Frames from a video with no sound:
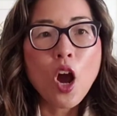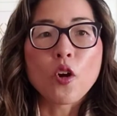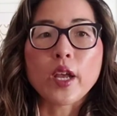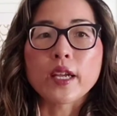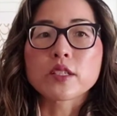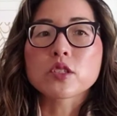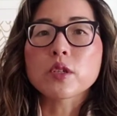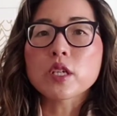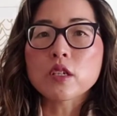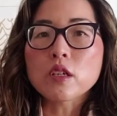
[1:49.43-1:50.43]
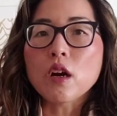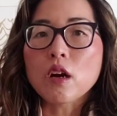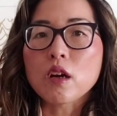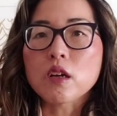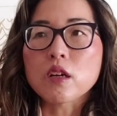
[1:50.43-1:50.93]
Okay, so here
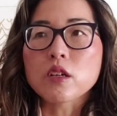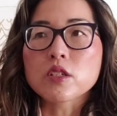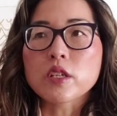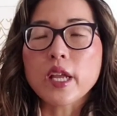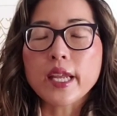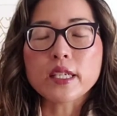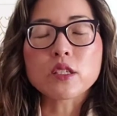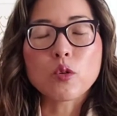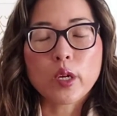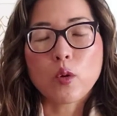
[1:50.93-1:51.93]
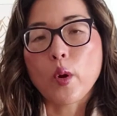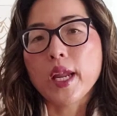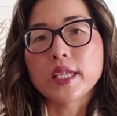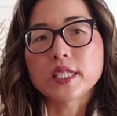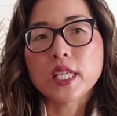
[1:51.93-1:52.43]
are 8 quick
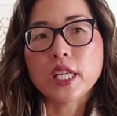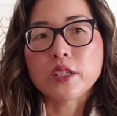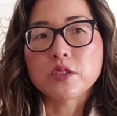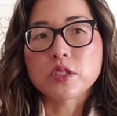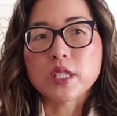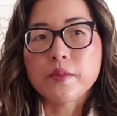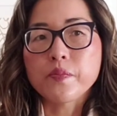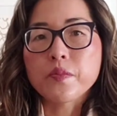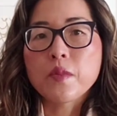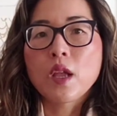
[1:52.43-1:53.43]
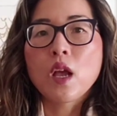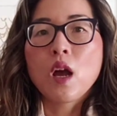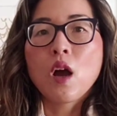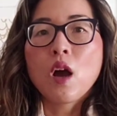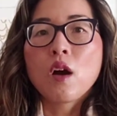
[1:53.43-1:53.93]
ways that I use them.
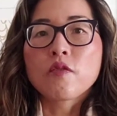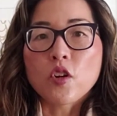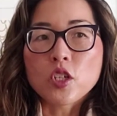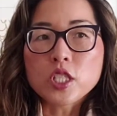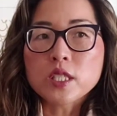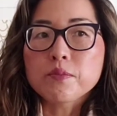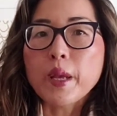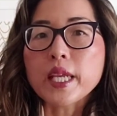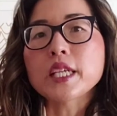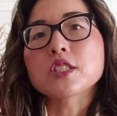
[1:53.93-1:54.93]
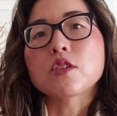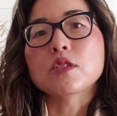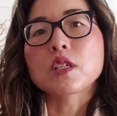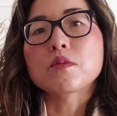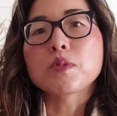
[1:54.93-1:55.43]
First, baking
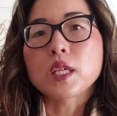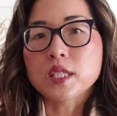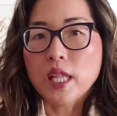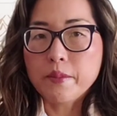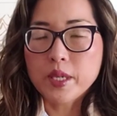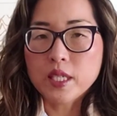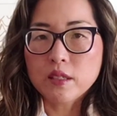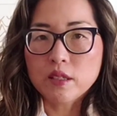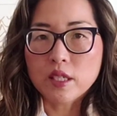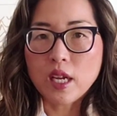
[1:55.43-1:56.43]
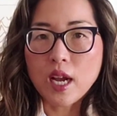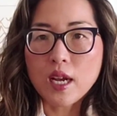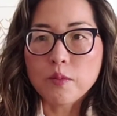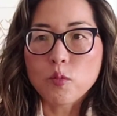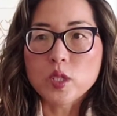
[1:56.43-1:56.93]
soda plus lemon
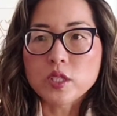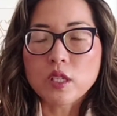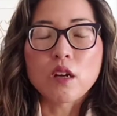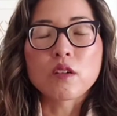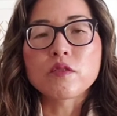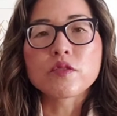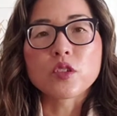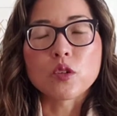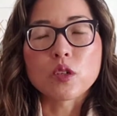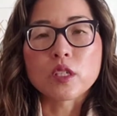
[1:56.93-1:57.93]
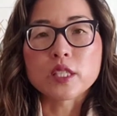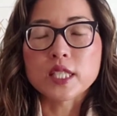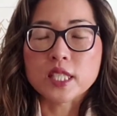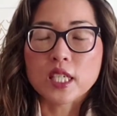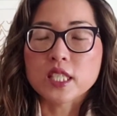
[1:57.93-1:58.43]
will solve your
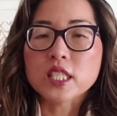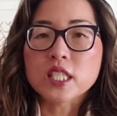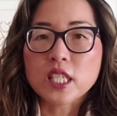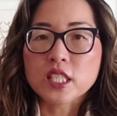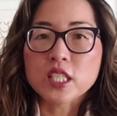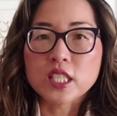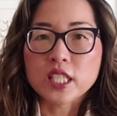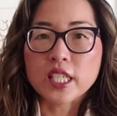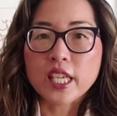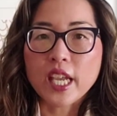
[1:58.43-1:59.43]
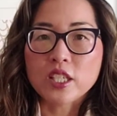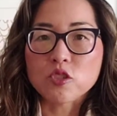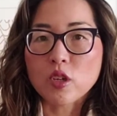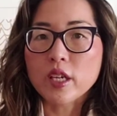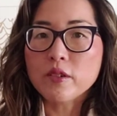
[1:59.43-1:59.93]
disgusting kitchen sink and
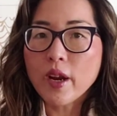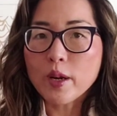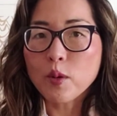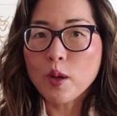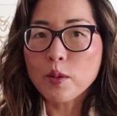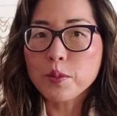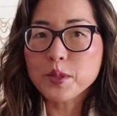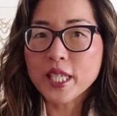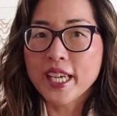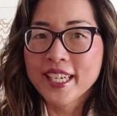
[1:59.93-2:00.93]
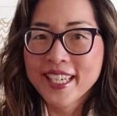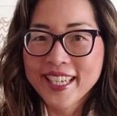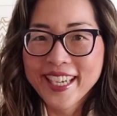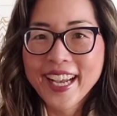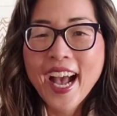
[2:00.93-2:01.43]
drying rack problems.
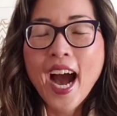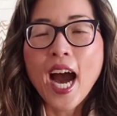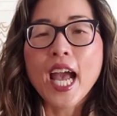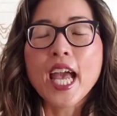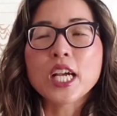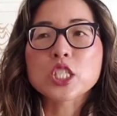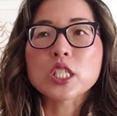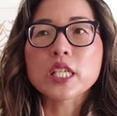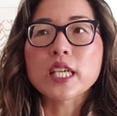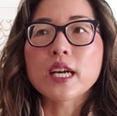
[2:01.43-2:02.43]
I actually,